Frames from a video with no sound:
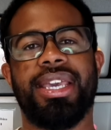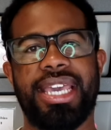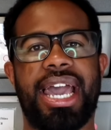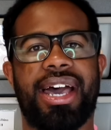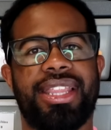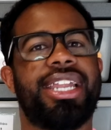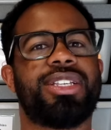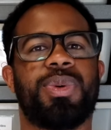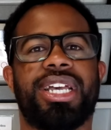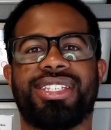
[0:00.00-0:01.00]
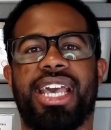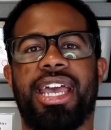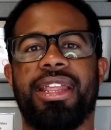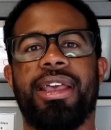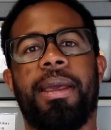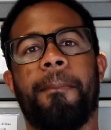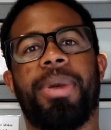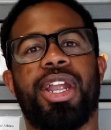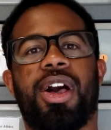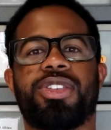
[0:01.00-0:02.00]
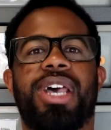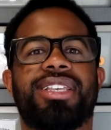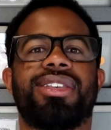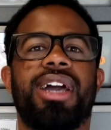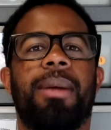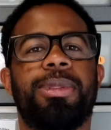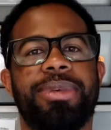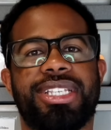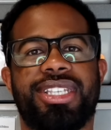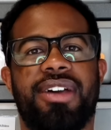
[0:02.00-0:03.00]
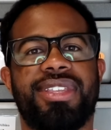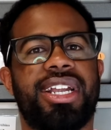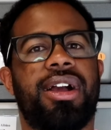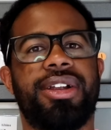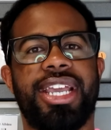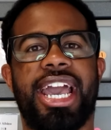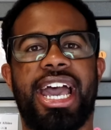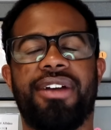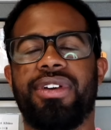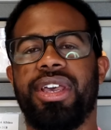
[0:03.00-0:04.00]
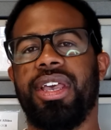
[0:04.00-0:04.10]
Yeah, that is what I said. But it also has to complement stuff that I already have.